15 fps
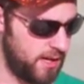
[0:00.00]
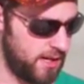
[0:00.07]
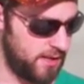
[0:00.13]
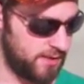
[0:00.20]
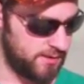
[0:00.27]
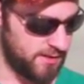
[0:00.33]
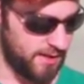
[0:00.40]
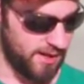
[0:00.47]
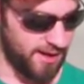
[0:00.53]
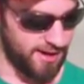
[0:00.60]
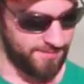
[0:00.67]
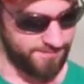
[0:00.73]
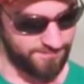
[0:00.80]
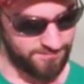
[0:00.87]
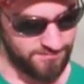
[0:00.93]
And
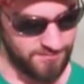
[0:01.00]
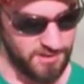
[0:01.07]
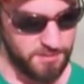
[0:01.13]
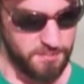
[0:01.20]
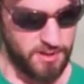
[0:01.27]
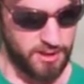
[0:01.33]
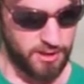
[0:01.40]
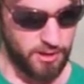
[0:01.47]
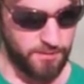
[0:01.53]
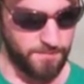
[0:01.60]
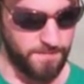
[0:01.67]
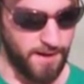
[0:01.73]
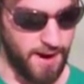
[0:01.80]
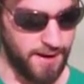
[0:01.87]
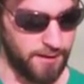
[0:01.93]
it's been a good
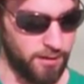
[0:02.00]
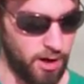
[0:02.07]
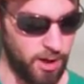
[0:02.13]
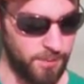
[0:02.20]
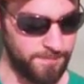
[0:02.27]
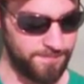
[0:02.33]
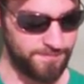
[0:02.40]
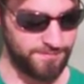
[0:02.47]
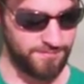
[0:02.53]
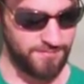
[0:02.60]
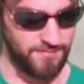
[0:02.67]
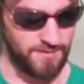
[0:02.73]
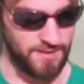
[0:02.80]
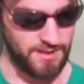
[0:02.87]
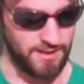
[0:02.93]
firearm.
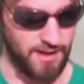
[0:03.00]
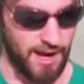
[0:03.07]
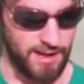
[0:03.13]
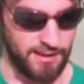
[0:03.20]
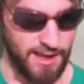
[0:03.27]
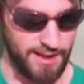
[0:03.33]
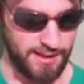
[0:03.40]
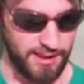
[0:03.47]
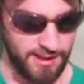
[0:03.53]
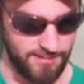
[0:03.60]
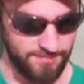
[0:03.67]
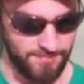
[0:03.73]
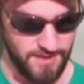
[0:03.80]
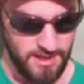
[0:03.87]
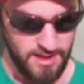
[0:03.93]
I like
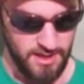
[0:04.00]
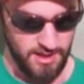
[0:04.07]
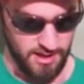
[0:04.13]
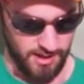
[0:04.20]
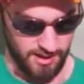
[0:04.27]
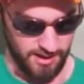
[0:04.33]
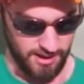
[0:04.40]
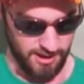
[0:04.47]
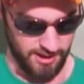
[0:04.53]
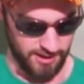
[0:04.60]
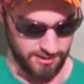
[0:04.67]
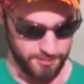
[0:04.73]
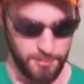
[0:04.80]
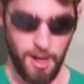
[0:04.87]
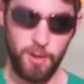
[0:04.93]
it.
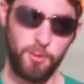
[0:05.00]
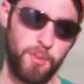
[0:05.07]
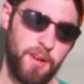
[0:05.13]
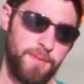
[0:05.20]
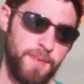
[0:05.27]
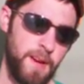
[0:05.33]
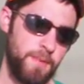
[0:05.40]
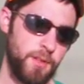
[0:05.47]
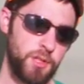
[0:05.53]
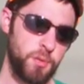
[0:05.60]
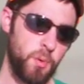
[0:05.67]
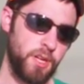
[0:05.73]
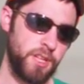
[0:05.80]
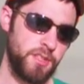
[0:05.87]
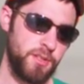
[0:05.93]
It's probably my favorite
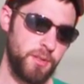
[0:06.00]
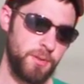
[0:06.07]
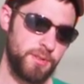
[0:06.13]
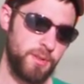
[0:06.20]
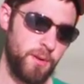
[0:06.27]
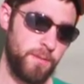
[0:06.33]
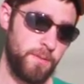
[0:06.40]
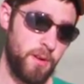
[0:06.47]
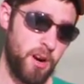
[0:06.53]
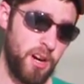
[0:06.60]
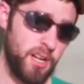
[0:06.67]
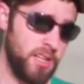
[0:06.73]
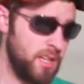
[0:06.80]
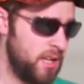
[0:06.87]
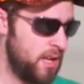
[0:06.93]
22 so
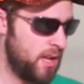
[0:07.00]
far.